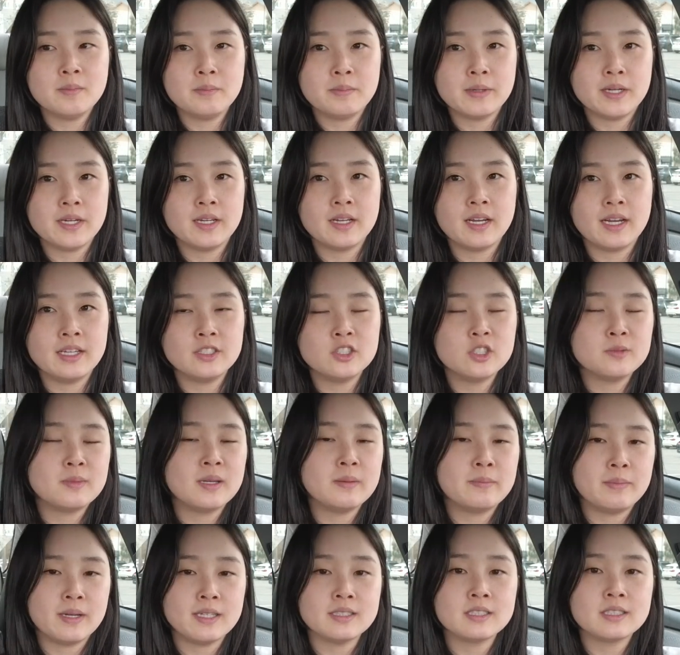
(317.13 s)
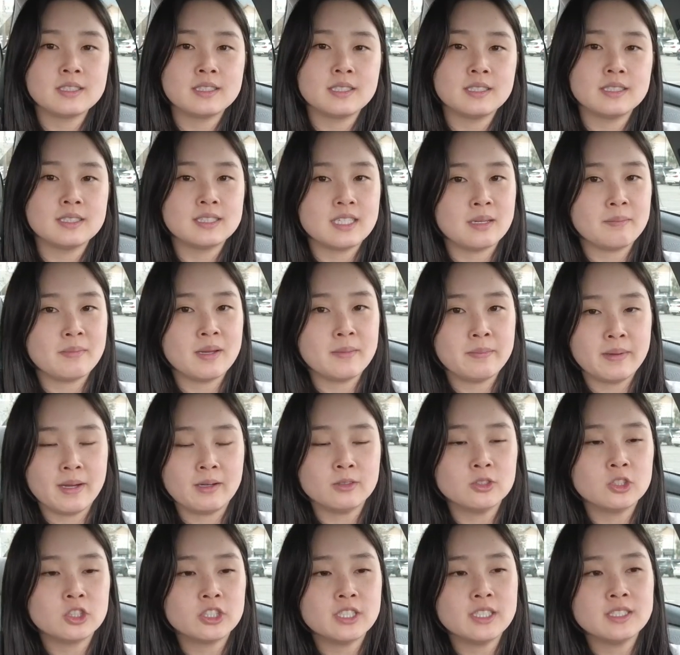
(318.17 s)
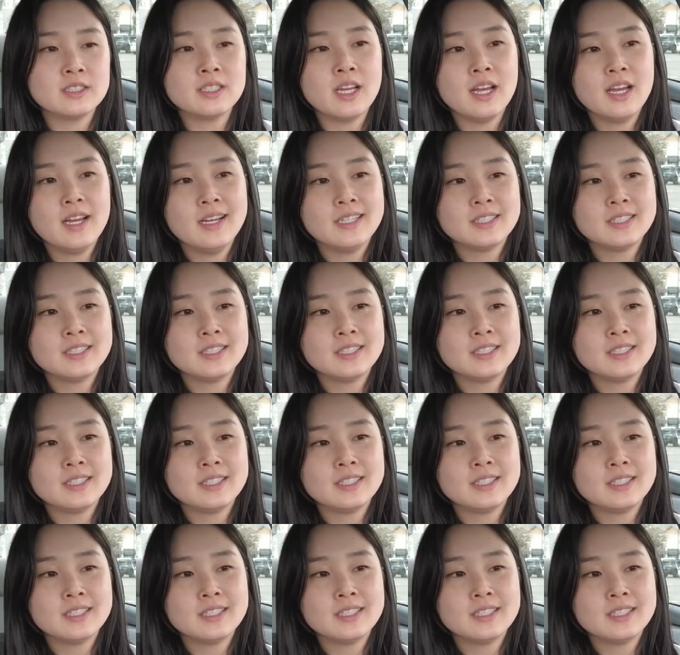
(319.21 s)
but I do my best to set my boundaries.